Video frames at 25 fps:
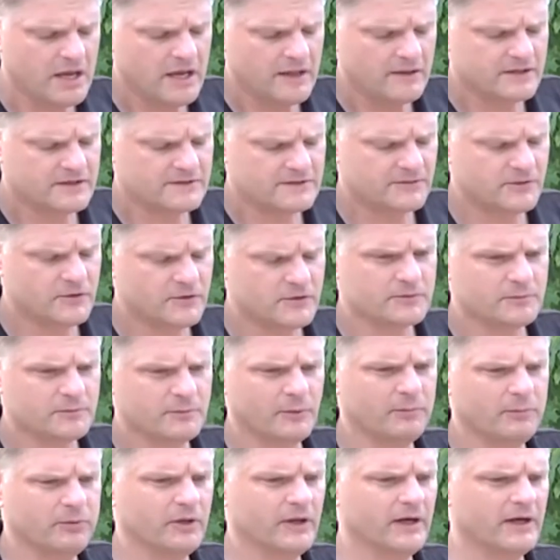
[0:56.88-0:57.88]
This
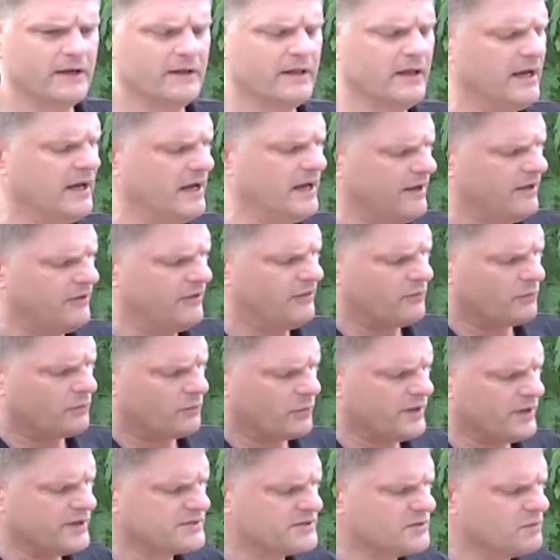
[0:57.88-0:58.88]
fusible plug, the
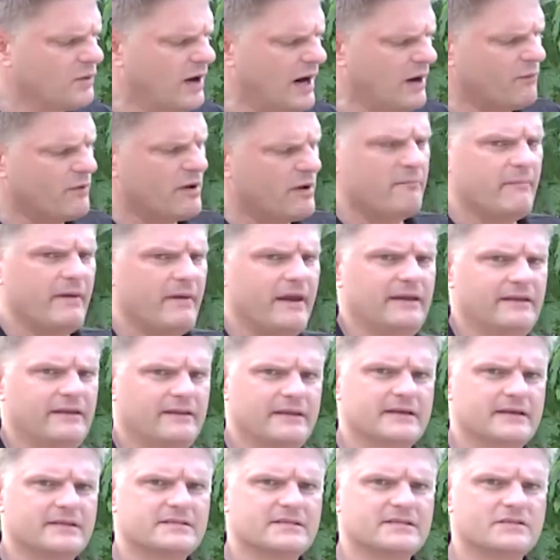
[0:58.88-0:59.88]
reason why we made
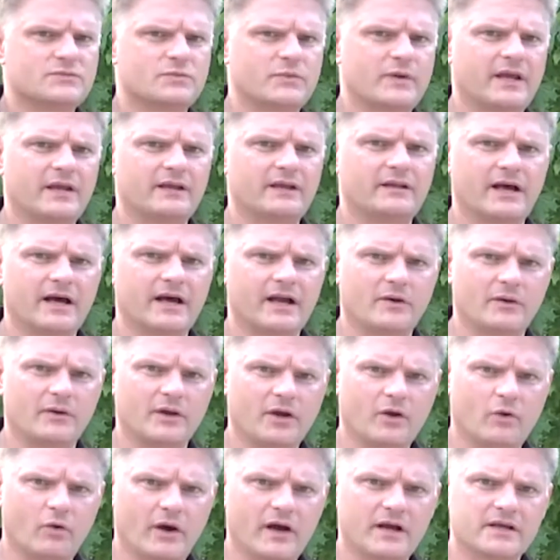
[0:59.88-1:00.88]
this is we had a lot of
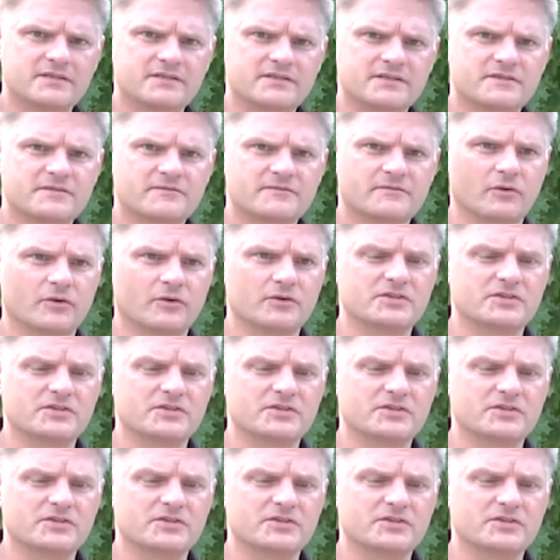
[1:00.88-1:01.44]
requests for